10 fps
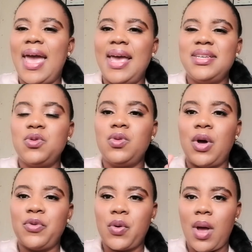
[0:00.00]
And it'll
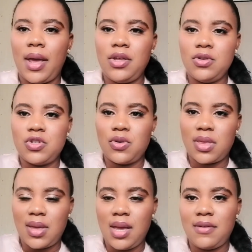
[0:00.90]
require you to
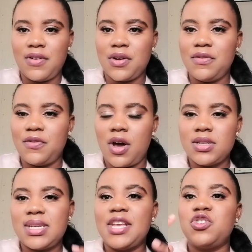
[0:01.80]
think very
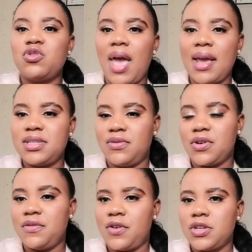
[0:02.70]
fast and to act
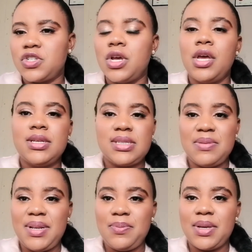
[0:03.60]
very fast
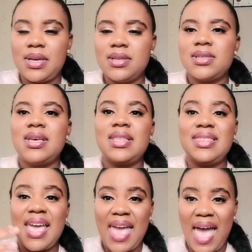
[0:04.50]
simply because
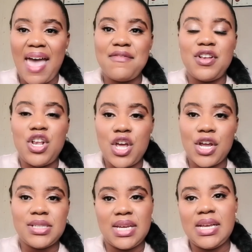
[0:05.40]
they have
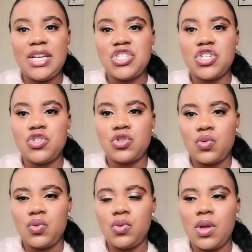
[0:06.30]
learned English in
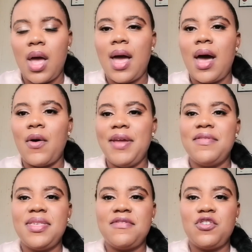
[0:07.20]
school. However,
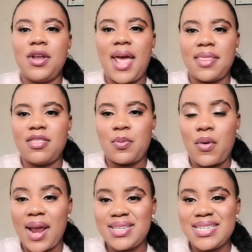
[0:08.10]
they've not had the
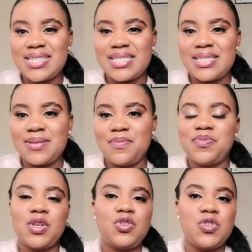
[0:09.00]
practice
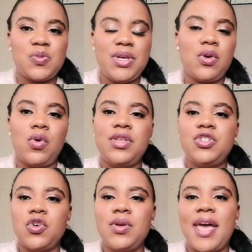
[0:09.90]
to speak or they
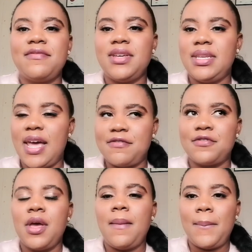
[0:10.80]
don't have enough
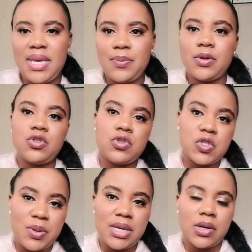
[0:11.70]
people to
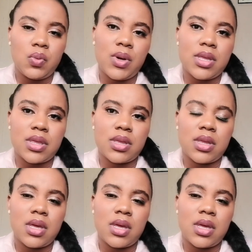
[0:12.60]
speak it with.